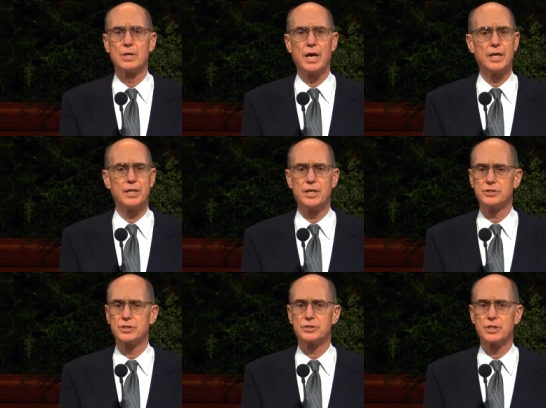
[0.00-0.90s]
And it is
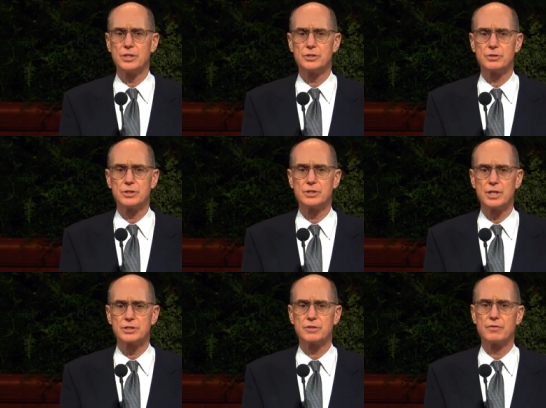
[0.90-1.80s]
essential to
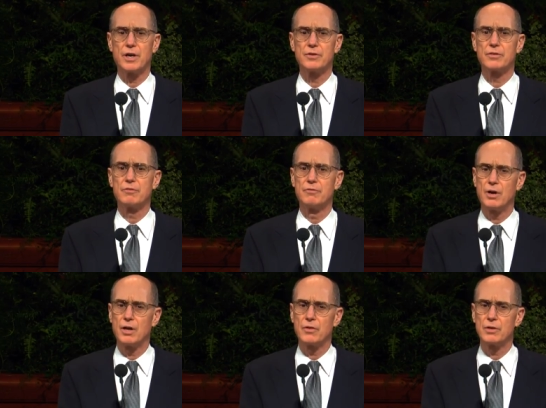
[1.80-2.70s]
testify that the
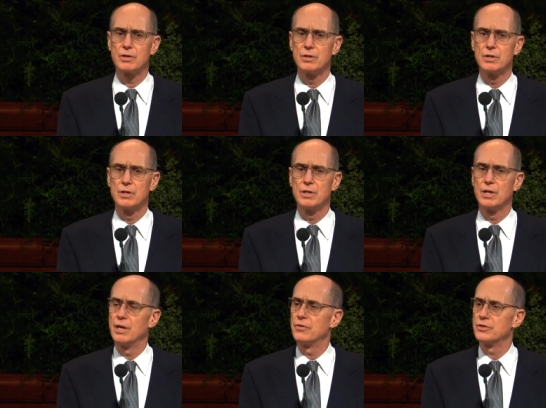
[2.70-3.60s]
Father
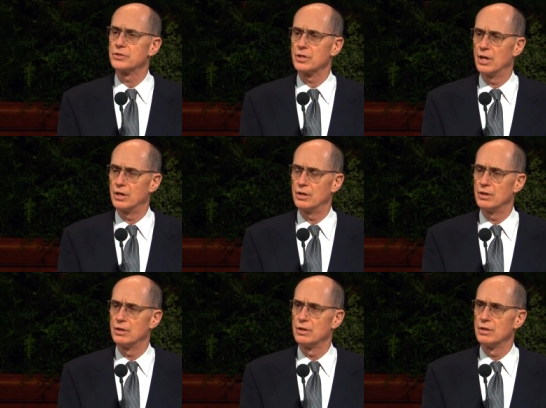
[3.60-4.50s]
and the Son
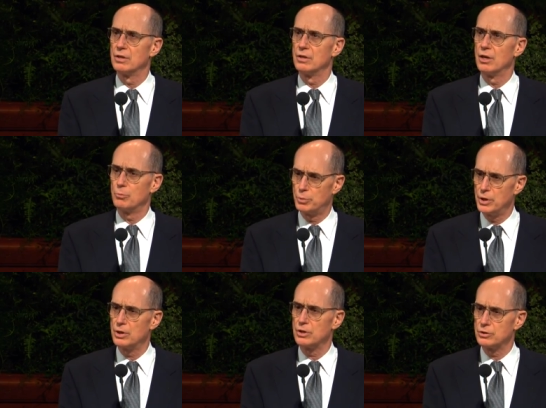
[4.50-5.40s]

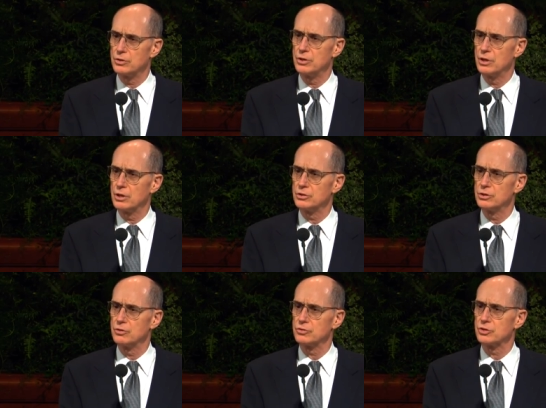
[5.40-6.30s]
appeared to the young
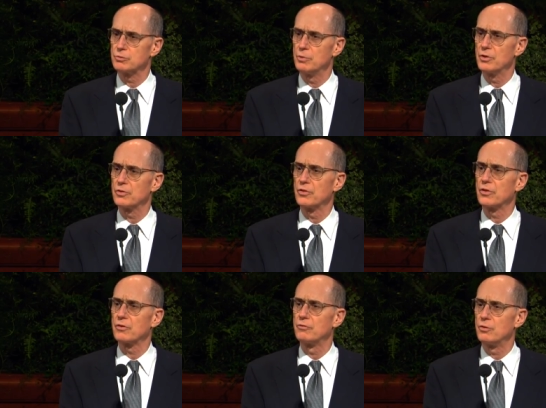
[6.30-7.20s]
Joseph Smith and that
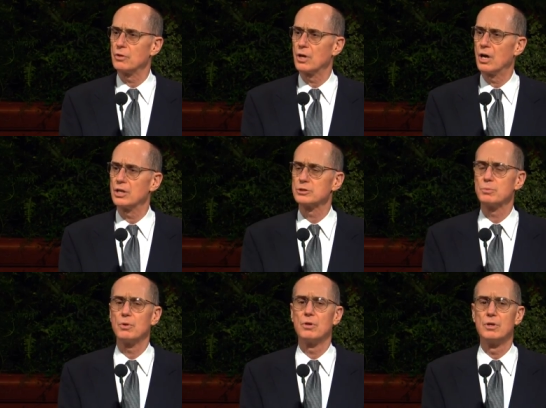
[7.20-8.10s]
the full
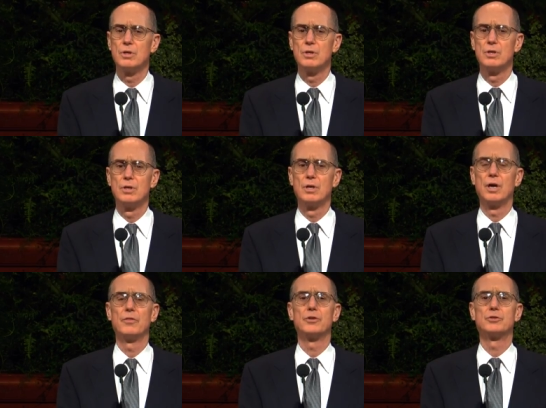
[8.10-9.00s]
gospel
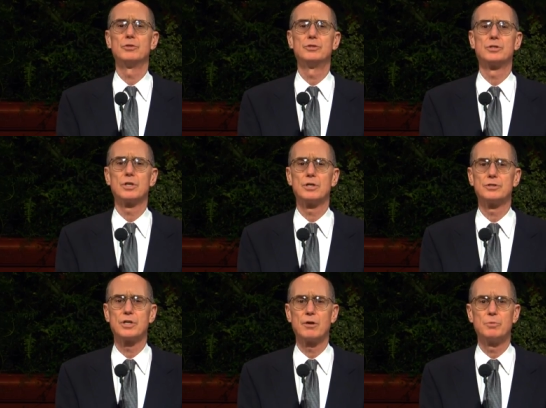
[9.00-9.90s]
and the true
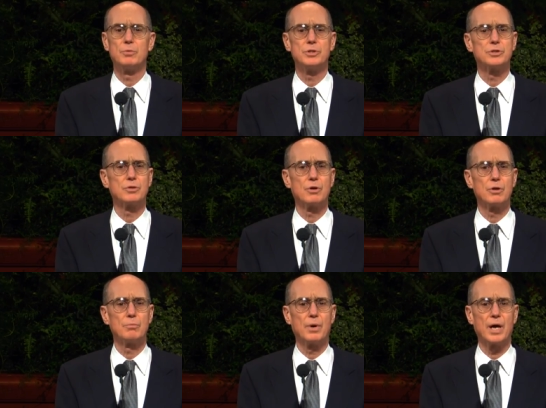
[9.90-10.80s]
church have been
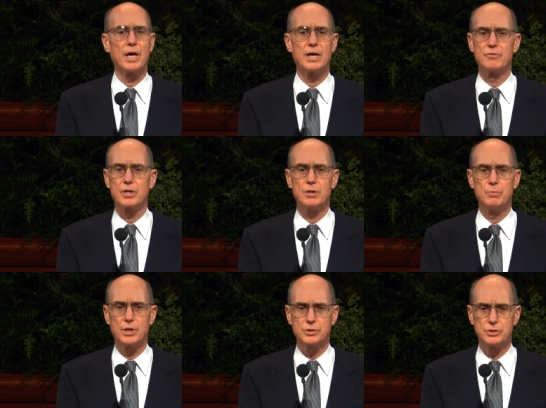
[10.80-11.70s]
restored by heavenly
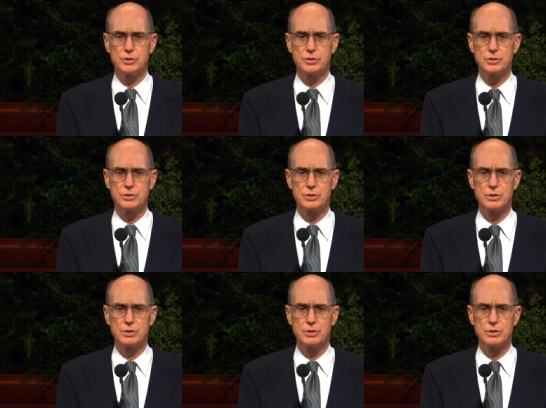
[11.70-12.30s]
messengers.